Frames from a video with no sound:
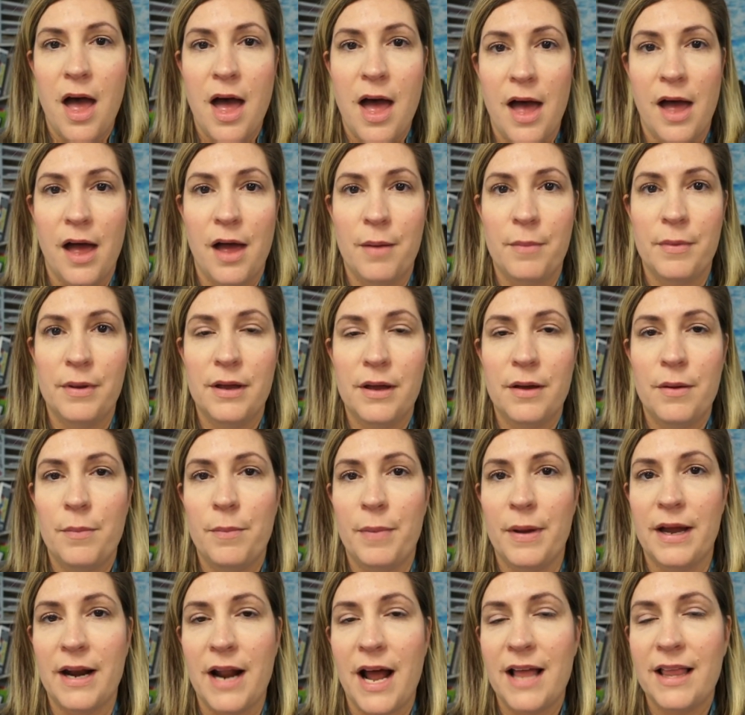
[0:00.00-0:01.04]

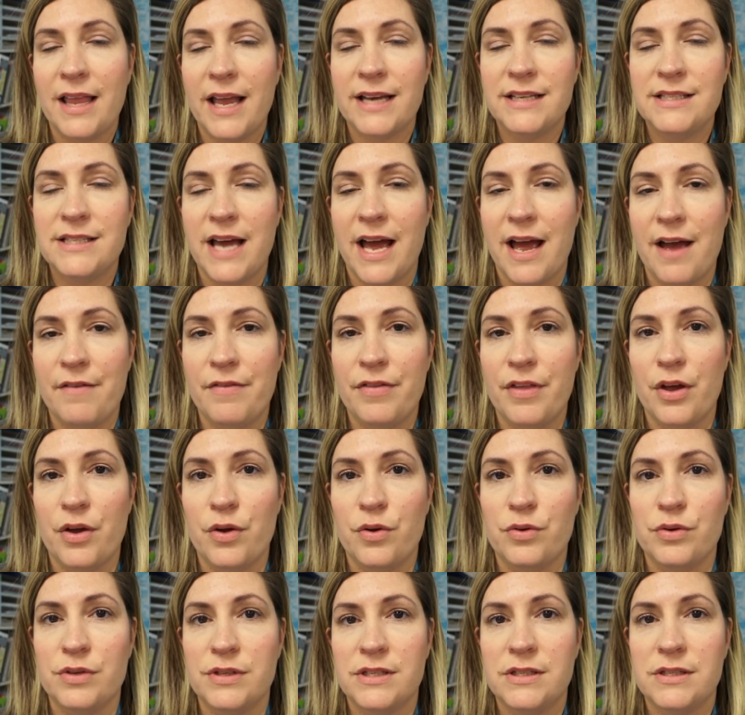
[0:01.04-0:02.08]
But I like to have
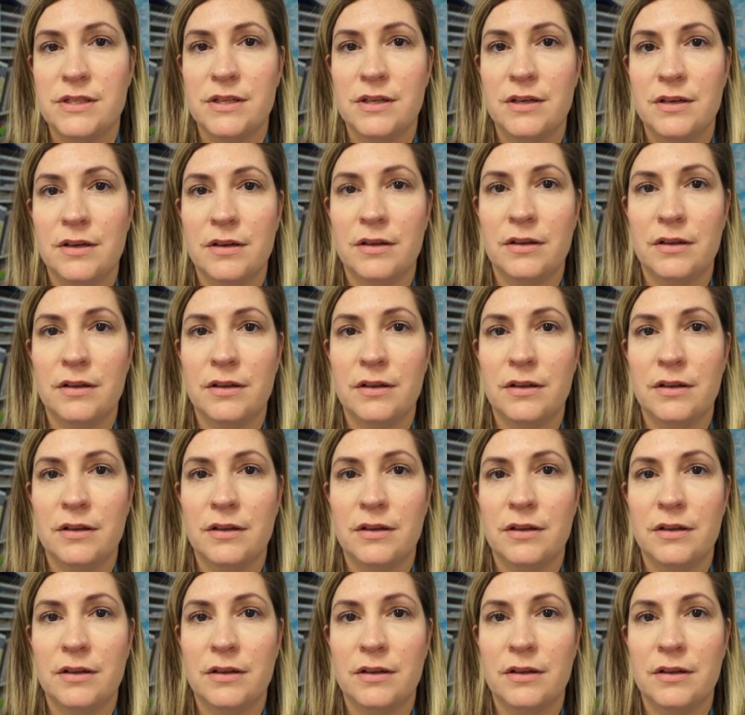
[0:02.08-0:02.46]
those,